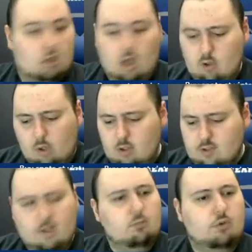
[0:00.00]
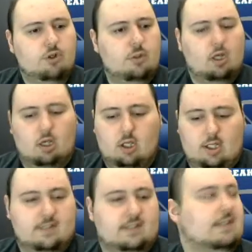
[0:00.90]
Oh no, it's fine. We're doing
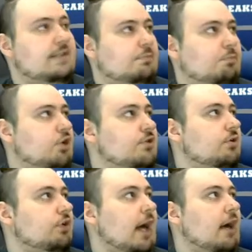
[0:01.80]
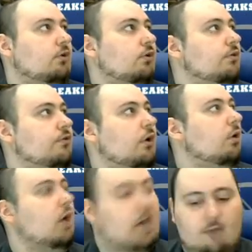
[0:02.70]
it's his personal gaggle, so
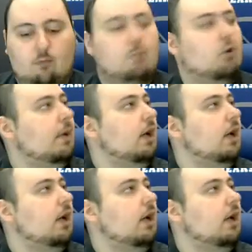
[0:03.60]
I have one more pack.